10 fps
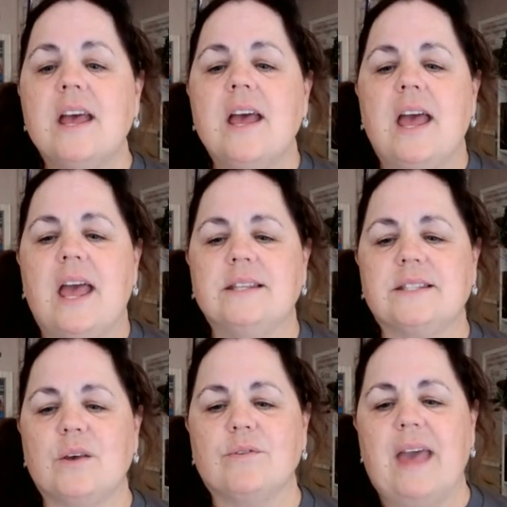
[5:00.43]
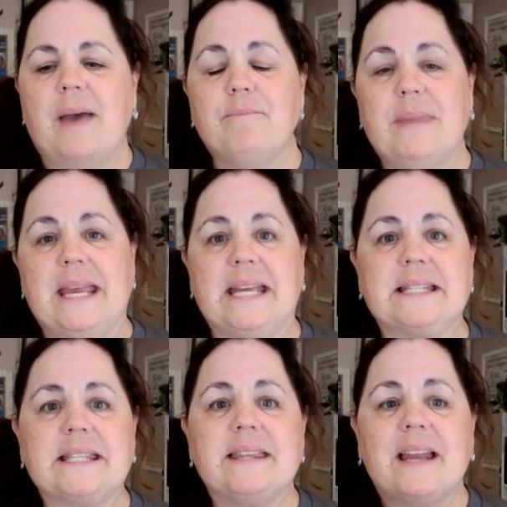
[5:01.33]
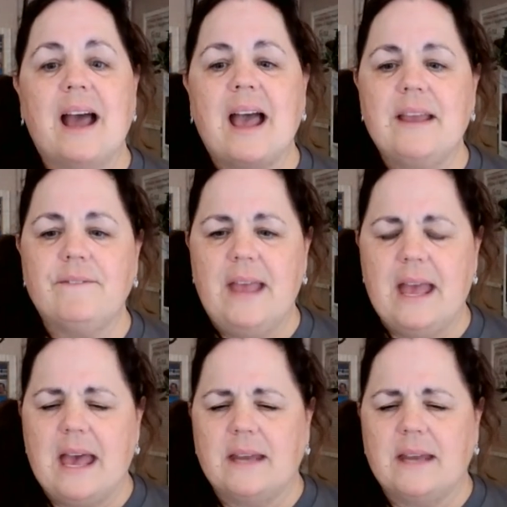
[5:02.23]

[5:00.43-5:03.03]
And so that means that I have had,